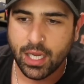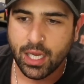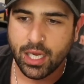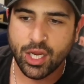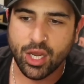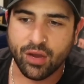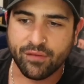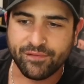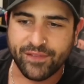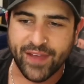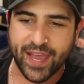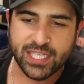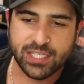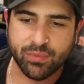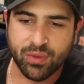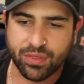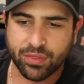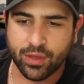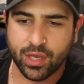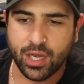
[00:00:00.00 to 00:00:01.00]
You got
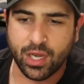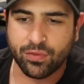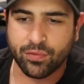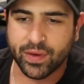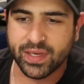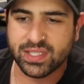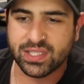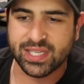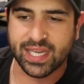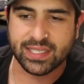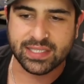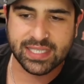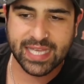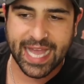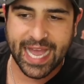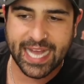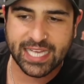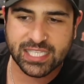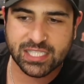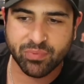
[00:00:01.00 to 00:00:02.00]
Fantom at 33 cents.
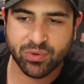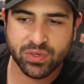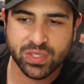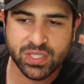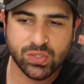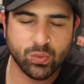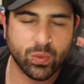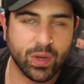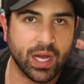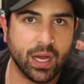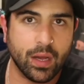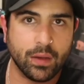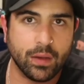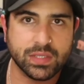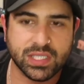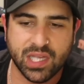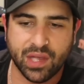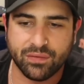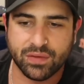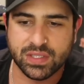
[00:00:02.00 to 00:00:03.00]
Casper as well,
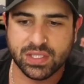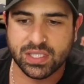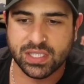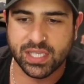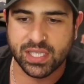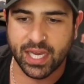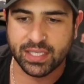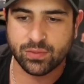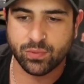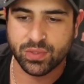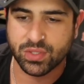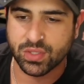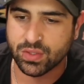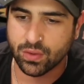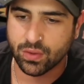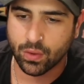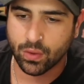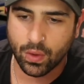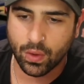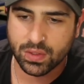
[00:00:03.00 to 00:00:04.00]
7 cents, which is
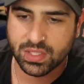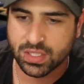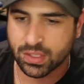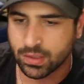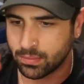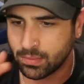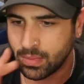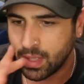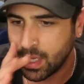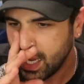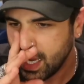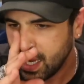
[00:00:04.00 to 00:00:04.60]
awesome.